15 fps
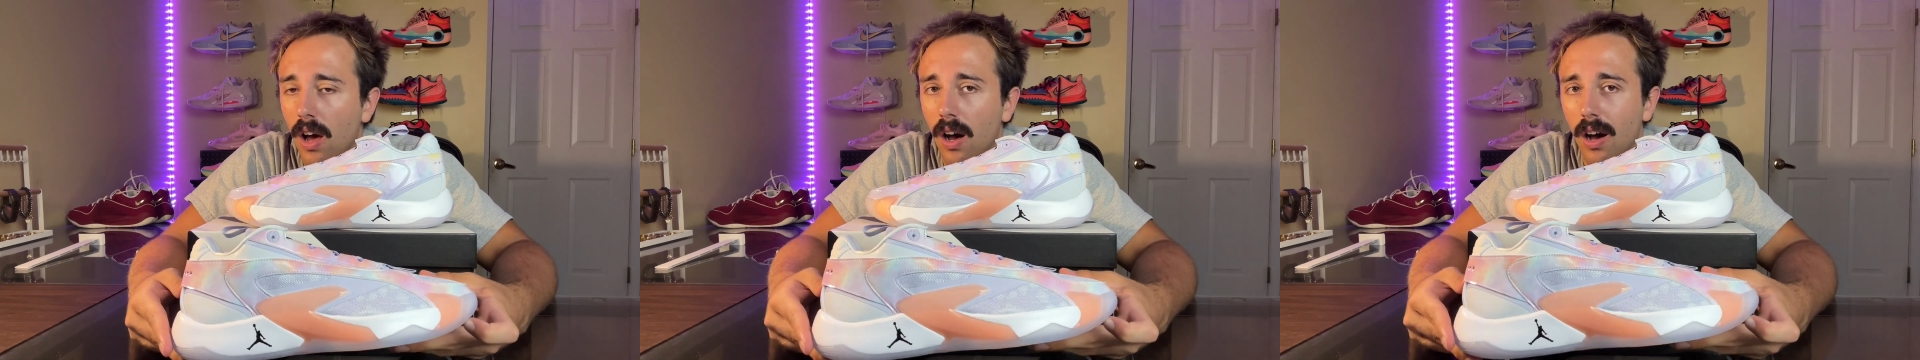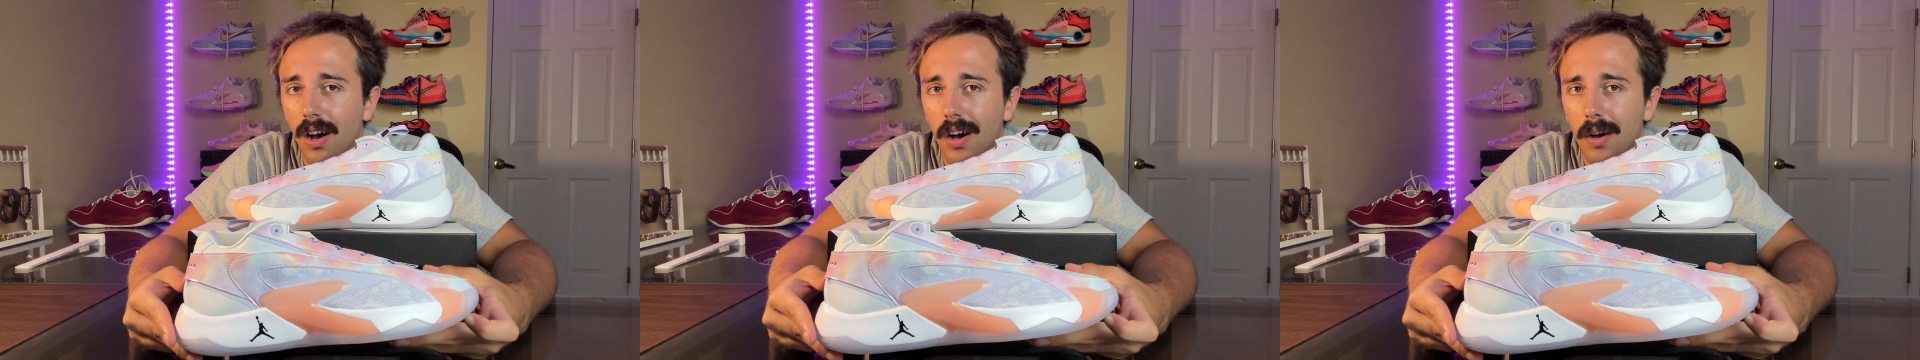
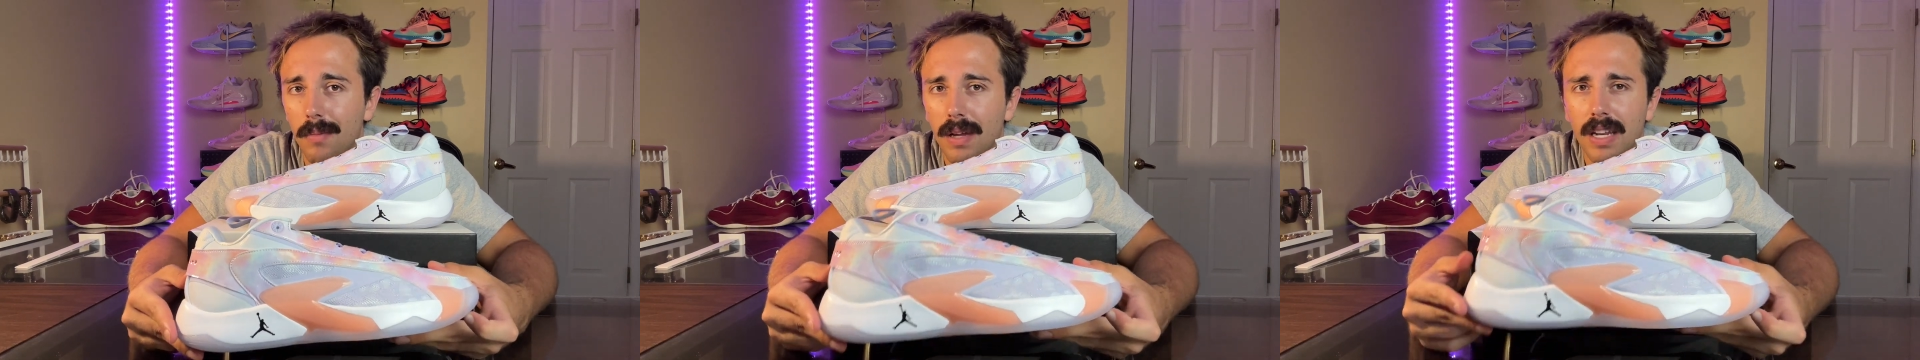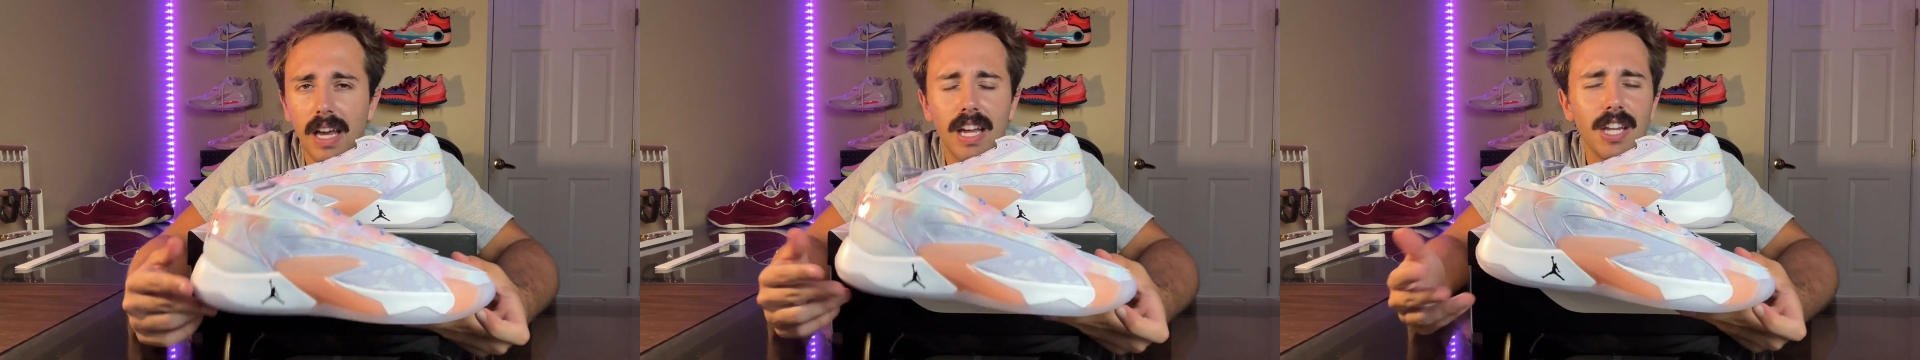
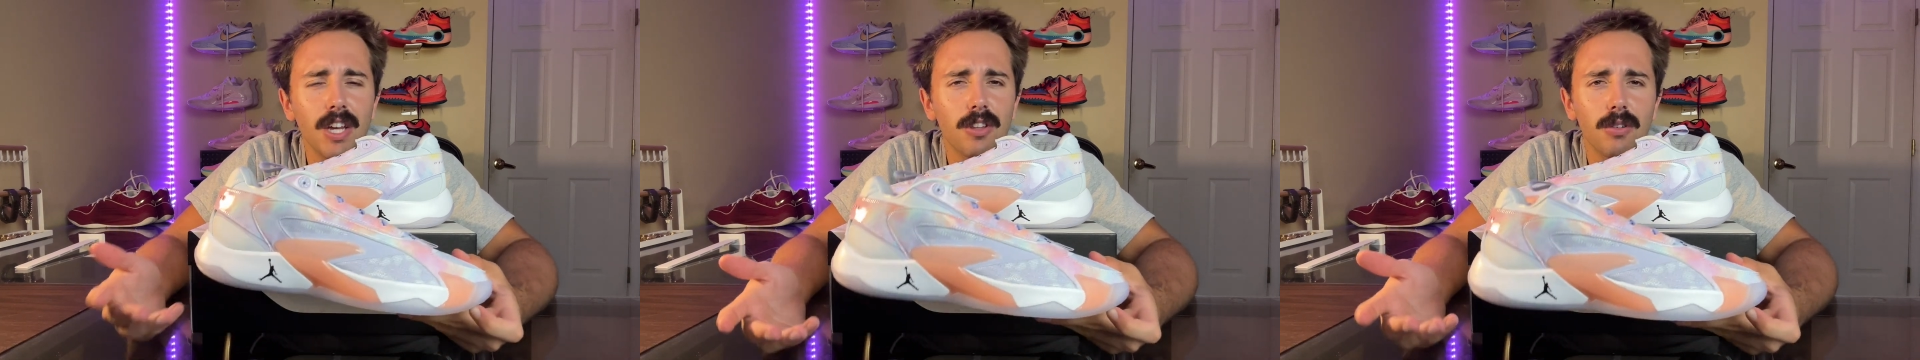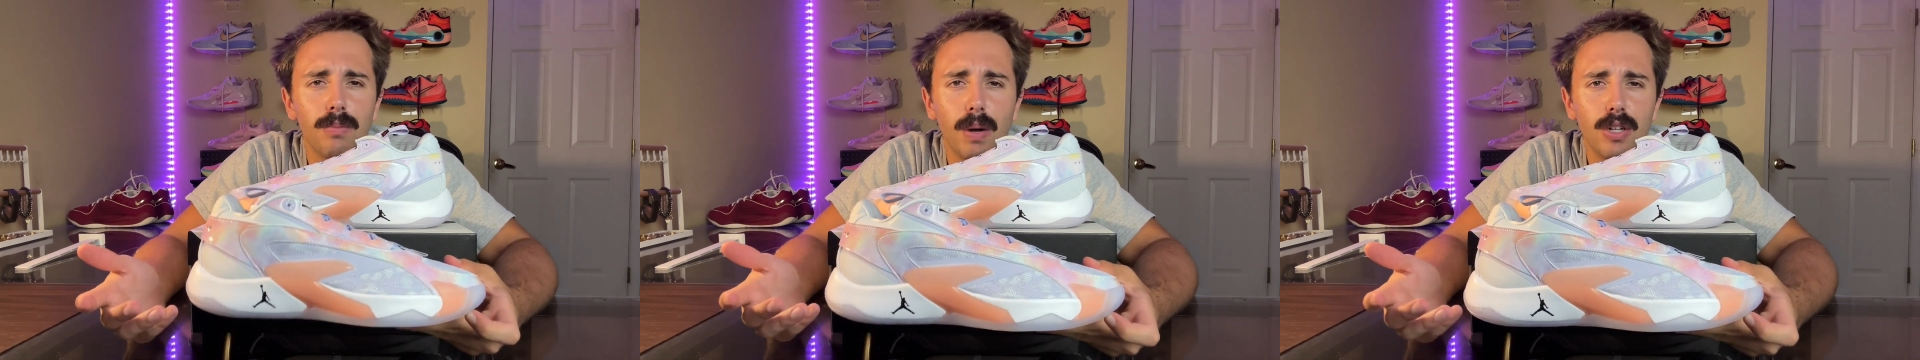and any
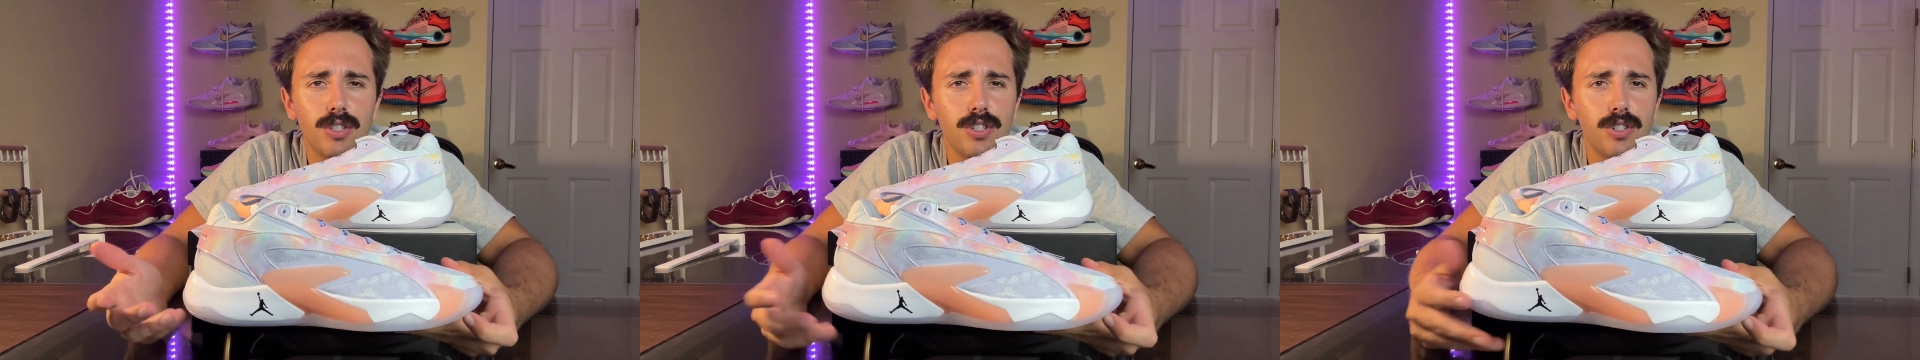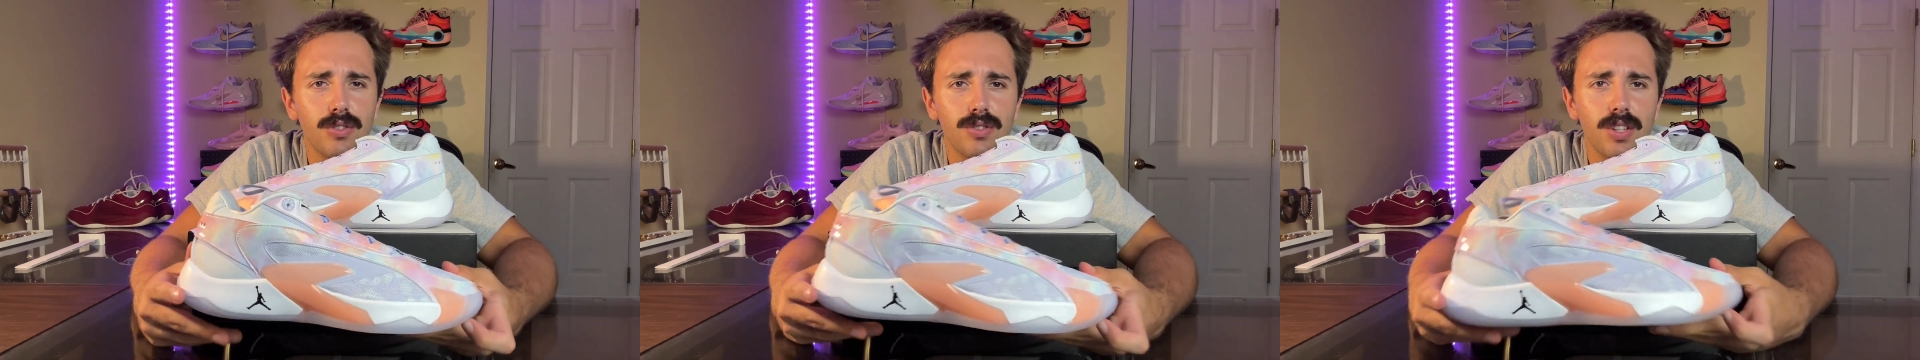other budget
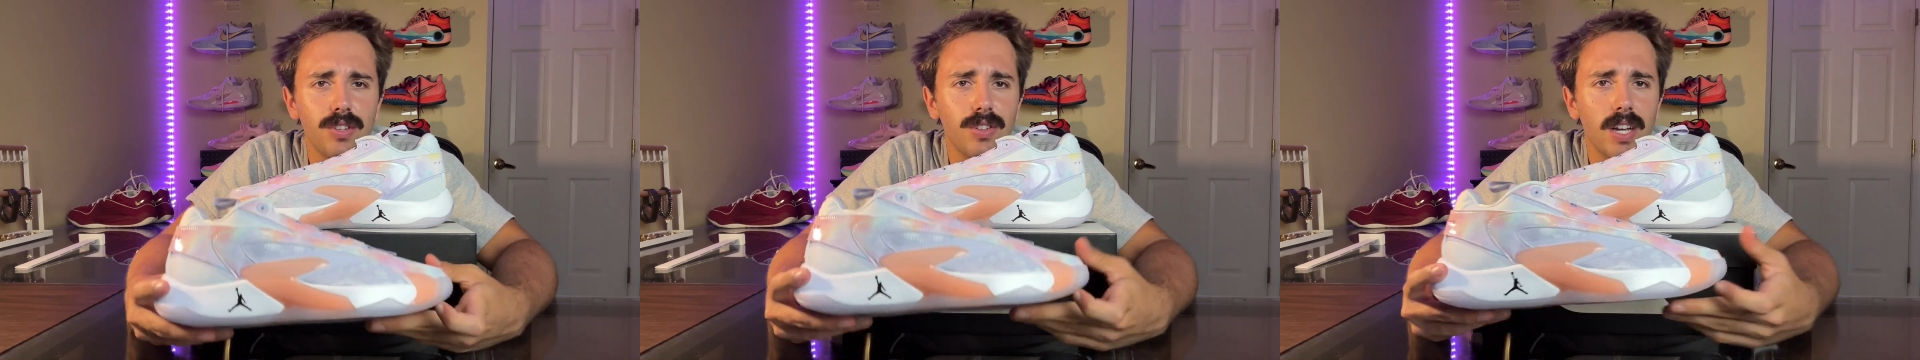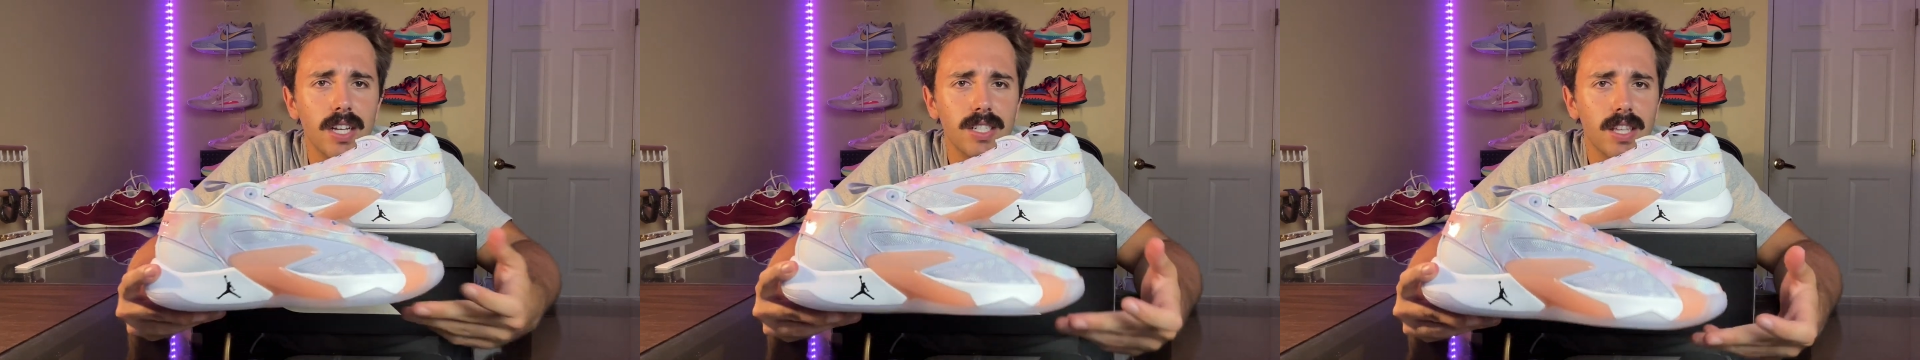shoes that you
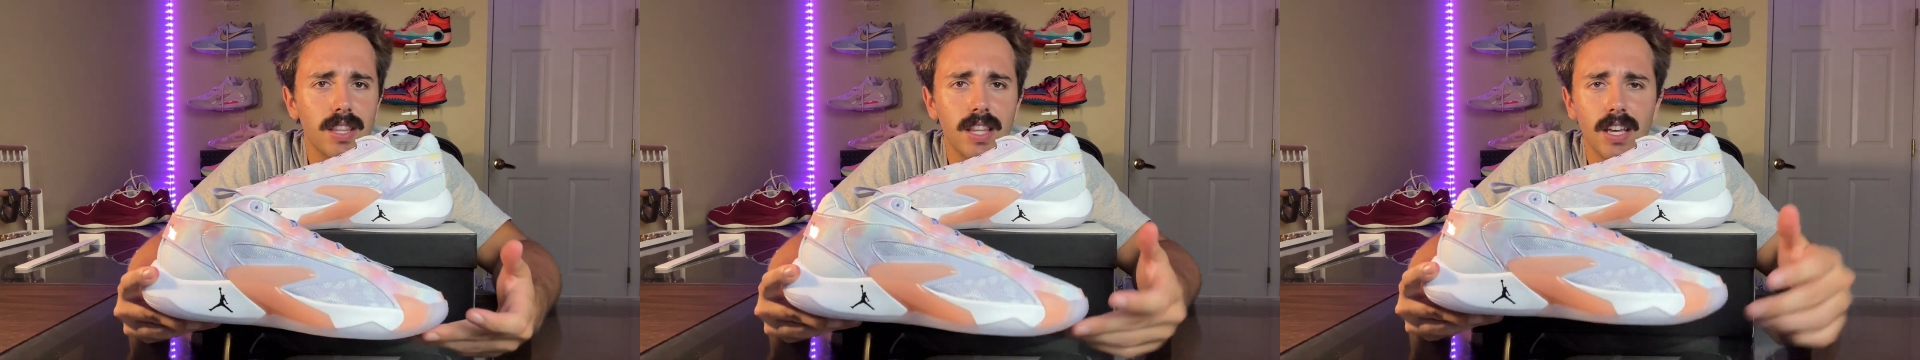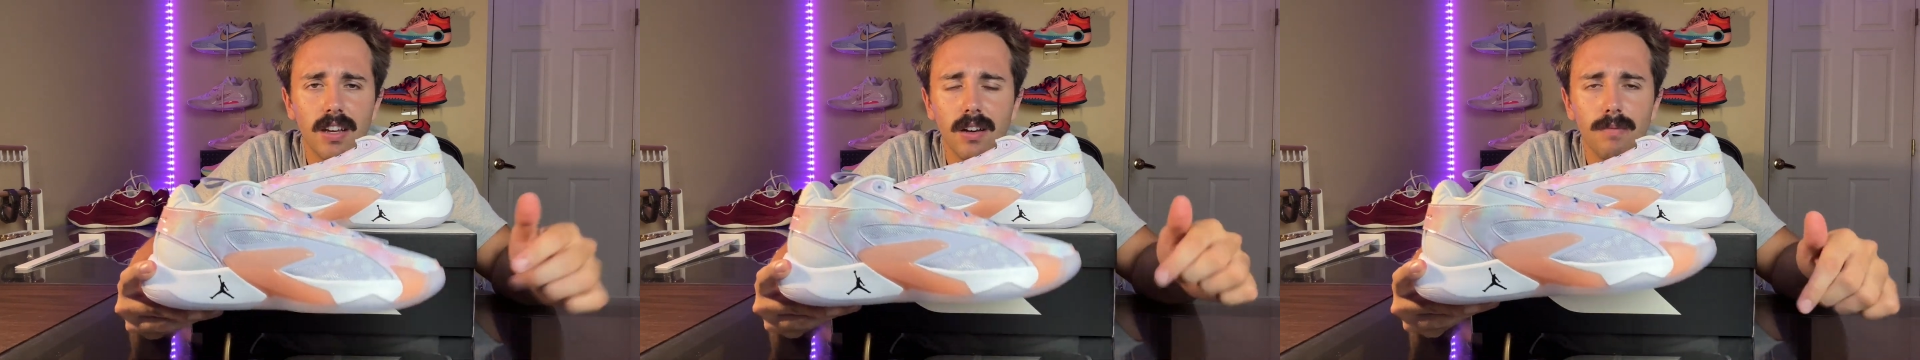guys could
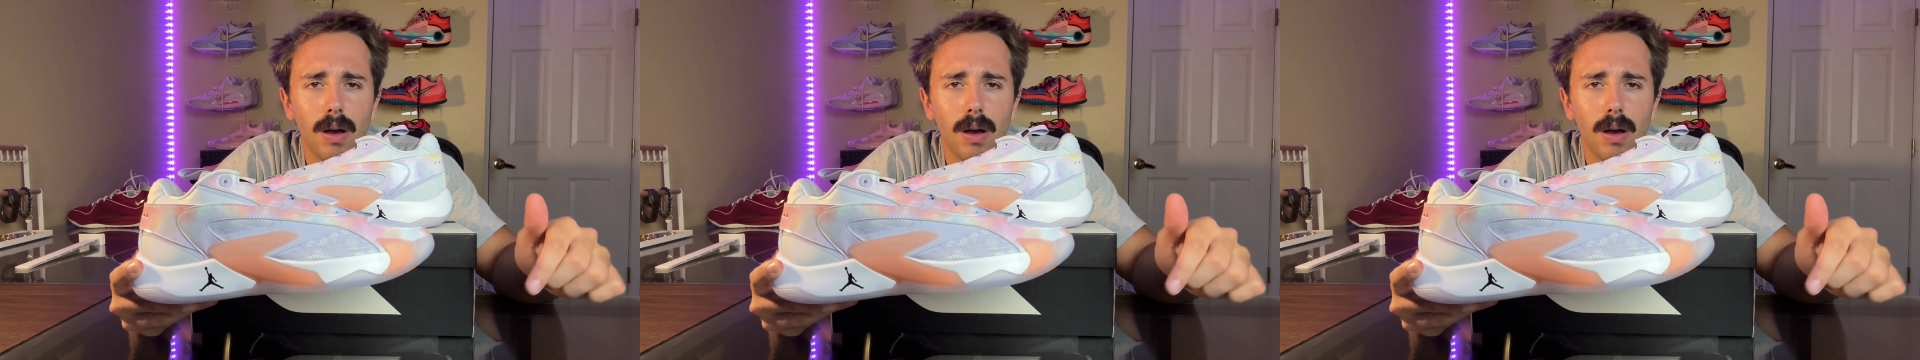think of,